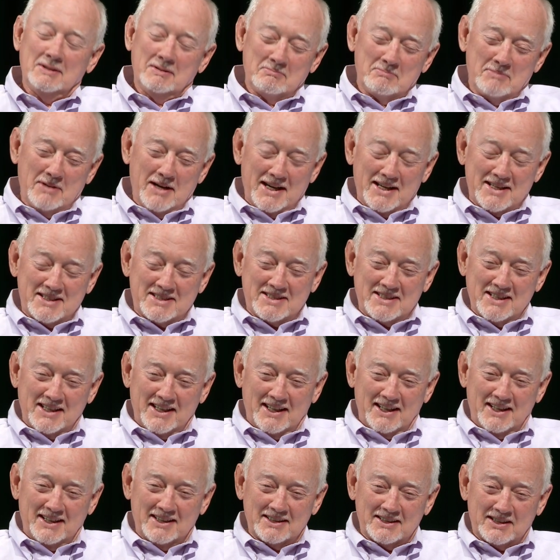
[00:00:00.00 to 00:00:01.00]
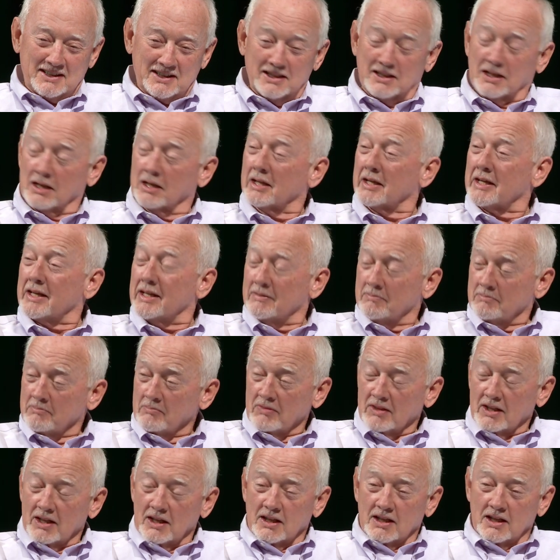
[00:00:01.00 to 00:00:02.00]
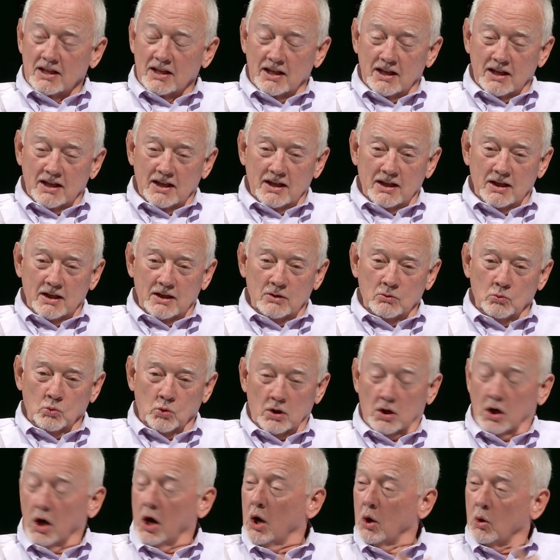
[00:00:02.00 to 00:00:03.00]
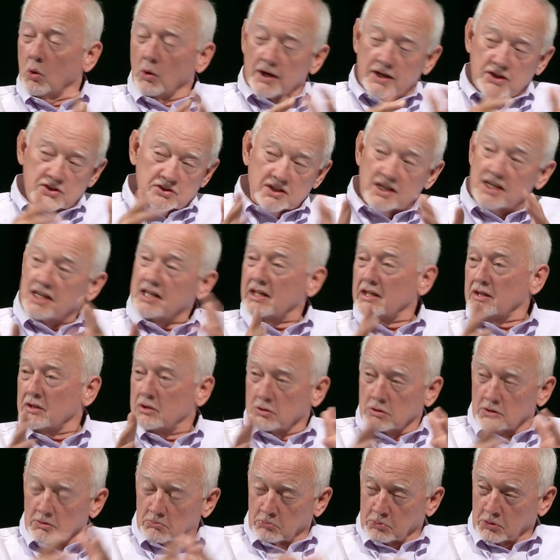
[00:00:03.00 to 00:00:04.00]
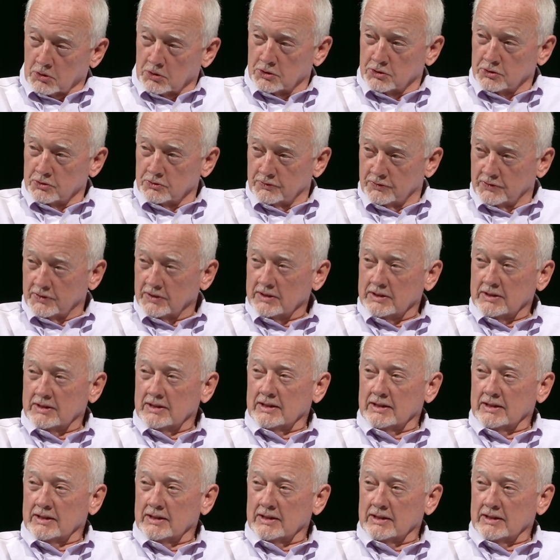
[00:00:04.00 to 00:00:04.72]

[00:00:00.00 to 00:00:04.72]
but clearly we're always needing to improve,